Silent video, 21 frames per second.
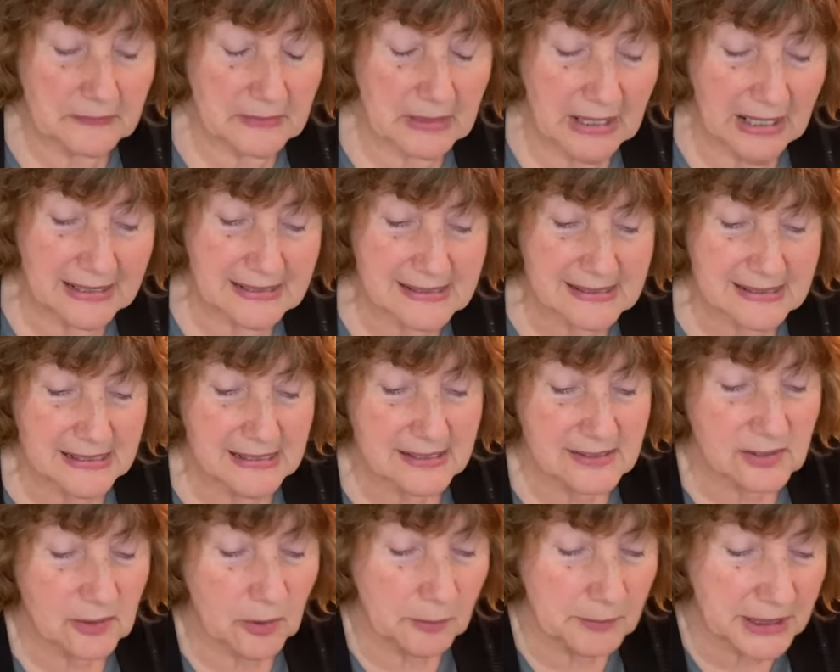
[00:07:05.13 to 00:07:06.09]
I see
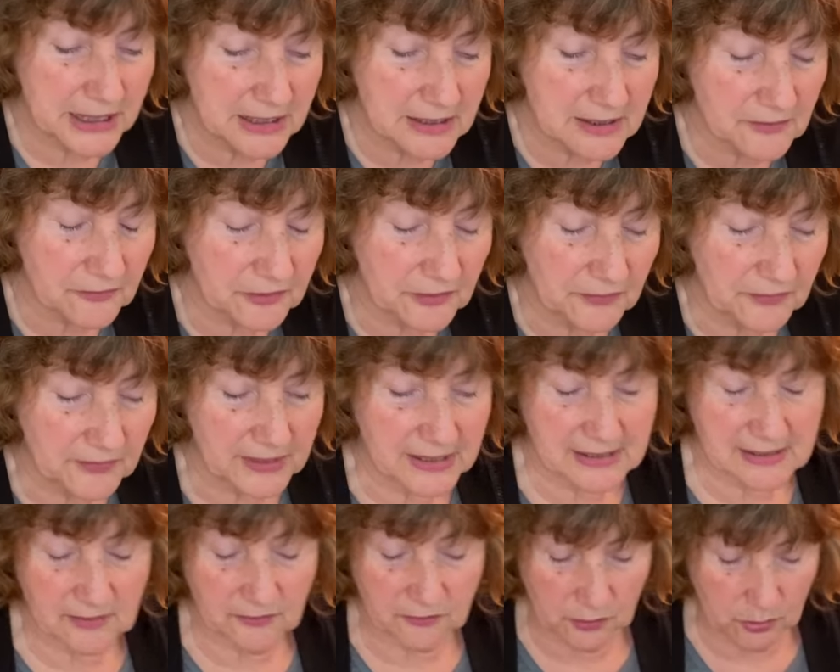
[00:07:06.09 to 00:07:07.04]
so many different
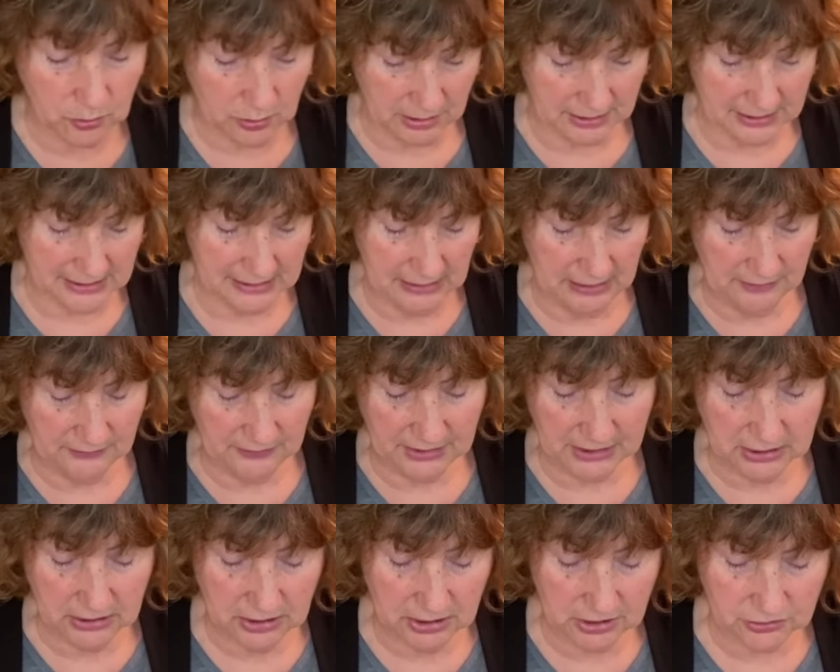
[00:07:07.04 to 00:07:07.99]
things. Of course, on the
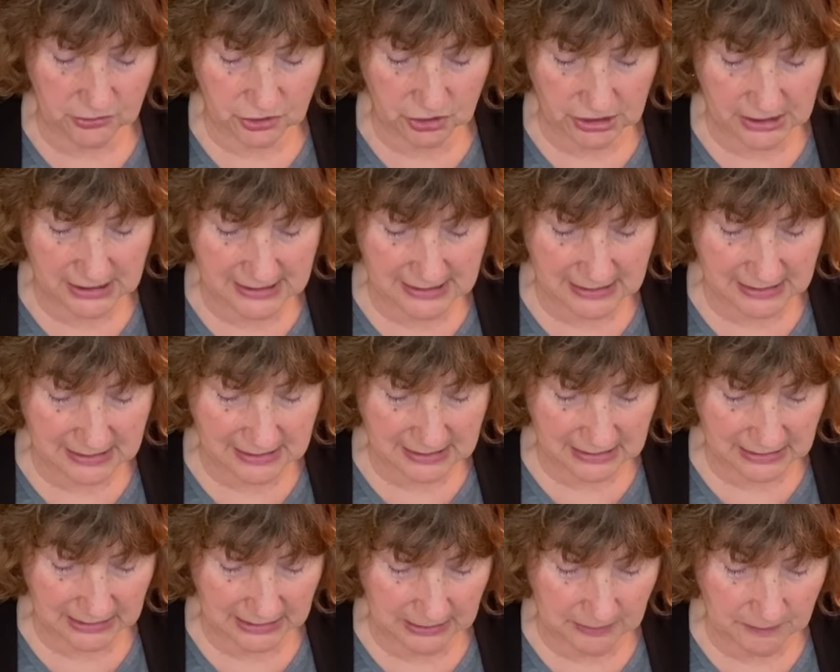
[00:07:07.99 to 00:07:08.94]
card, she's
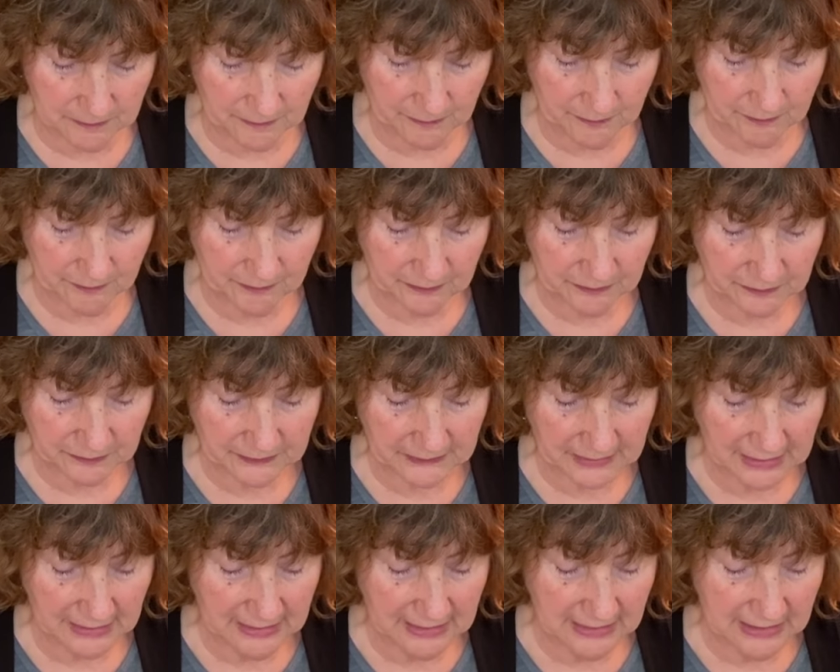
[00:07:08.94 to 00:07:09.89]
asleep.
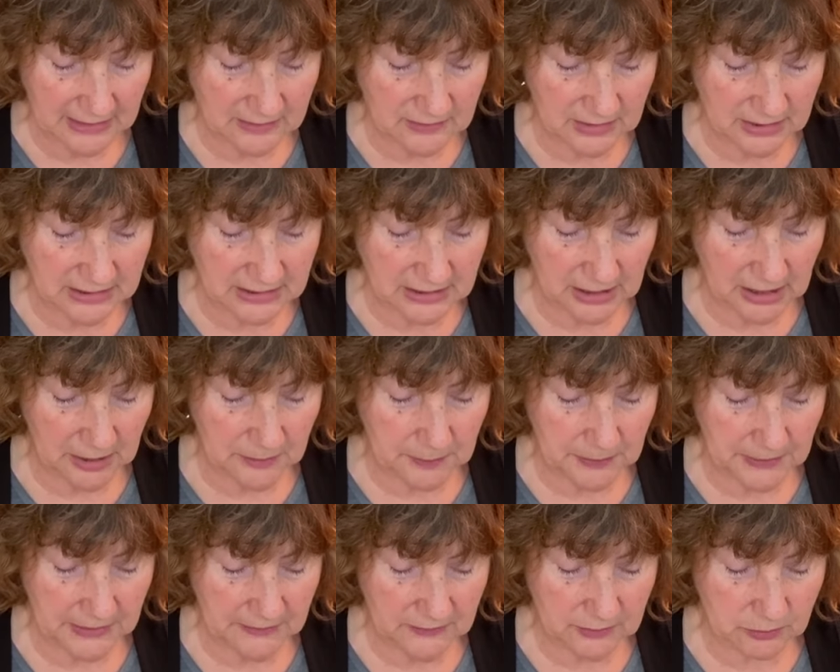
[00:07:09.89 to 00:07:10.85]
And then
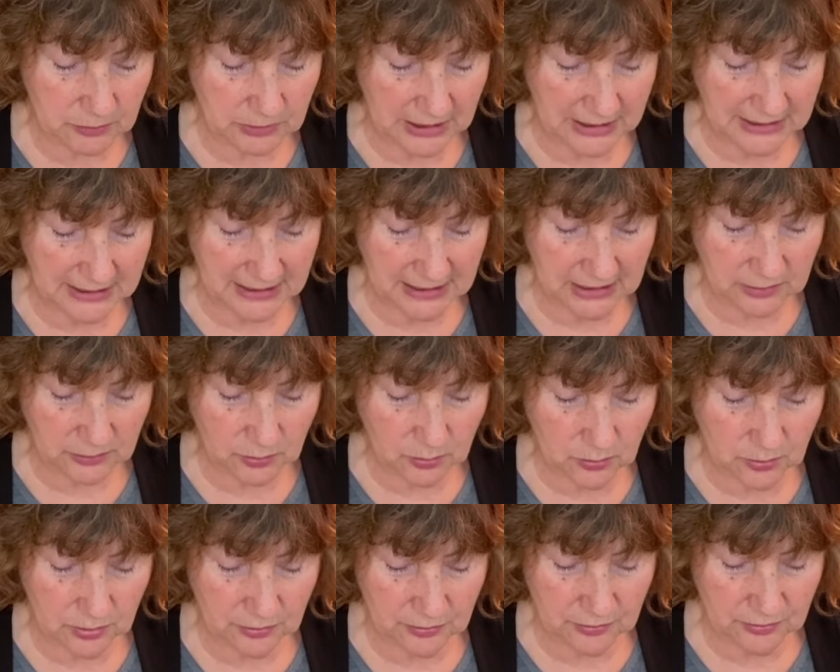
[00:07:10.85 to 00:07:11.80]
up in the right-hand
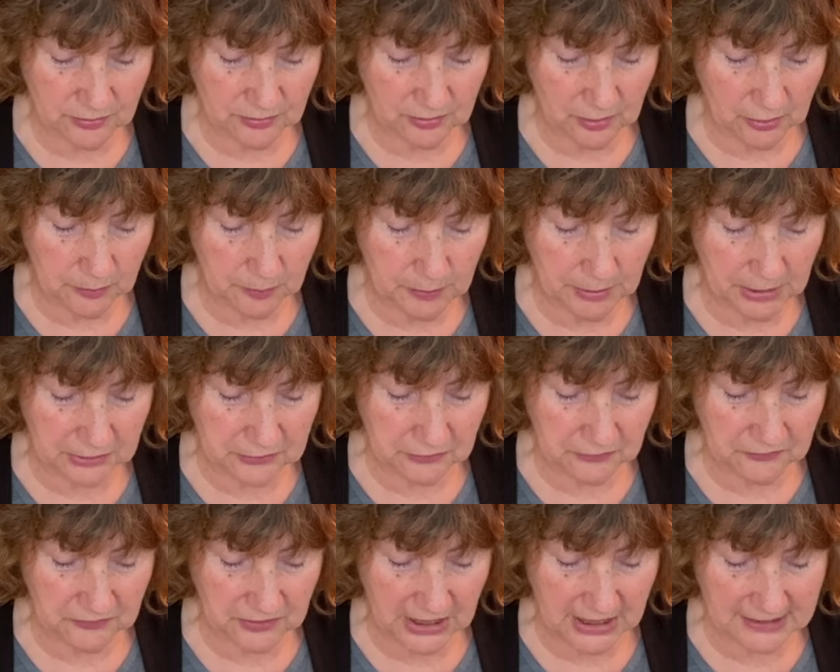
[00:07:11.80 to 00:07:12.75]
corner are
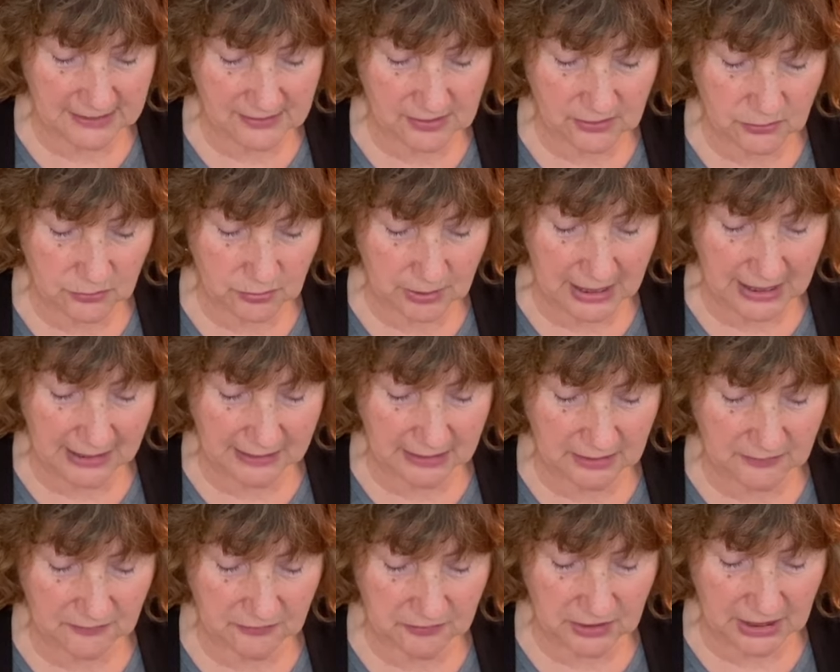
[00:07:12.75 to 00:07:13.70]
butterflies and
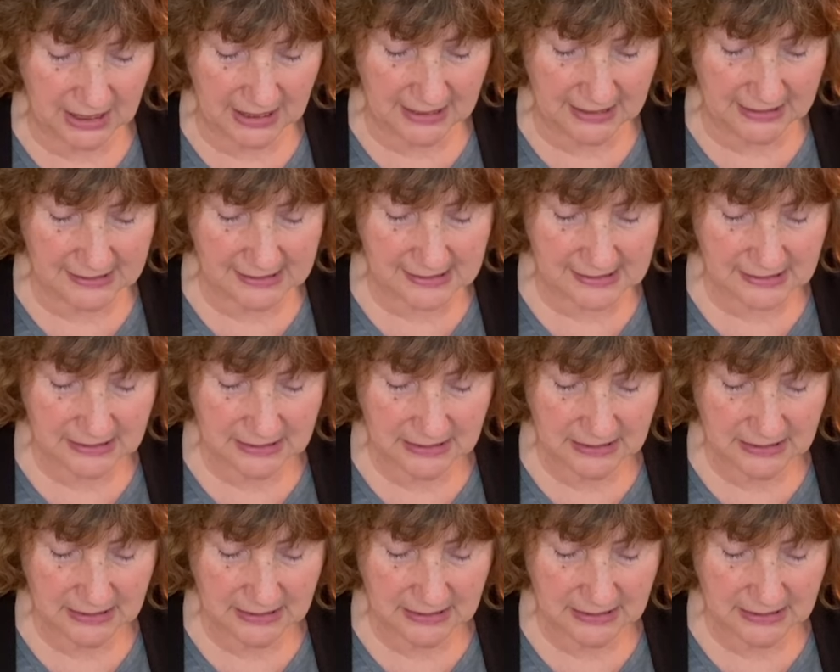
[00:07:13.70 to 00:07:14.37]
dragonflies,